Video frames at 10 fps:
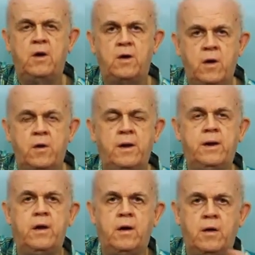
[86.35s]

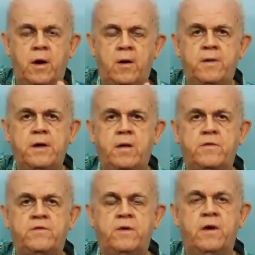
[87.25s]
learning all the
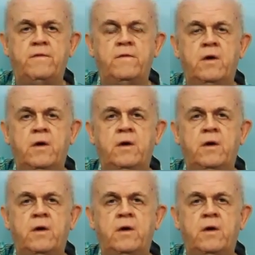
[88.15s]
other stuff.